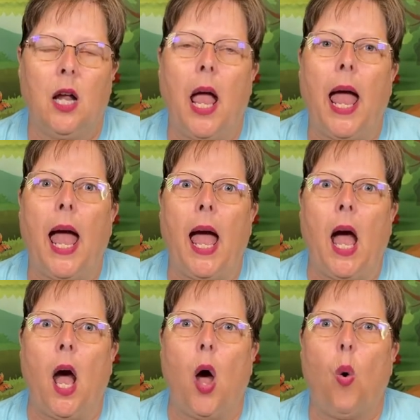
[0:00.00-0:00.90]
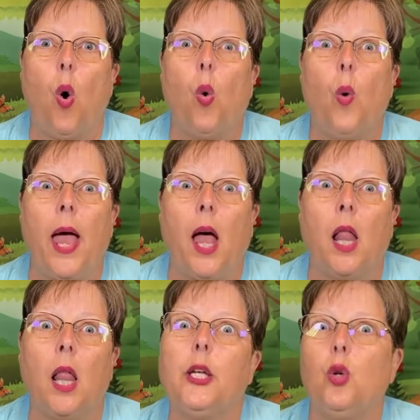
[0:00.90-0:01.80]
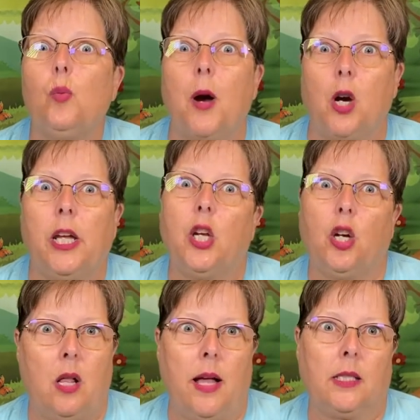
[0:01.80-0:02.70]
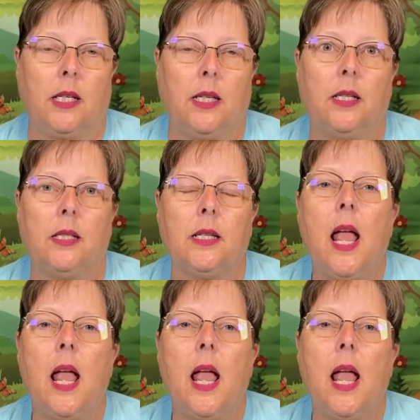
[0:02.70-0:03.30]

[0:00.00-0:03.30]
how well you market your classes.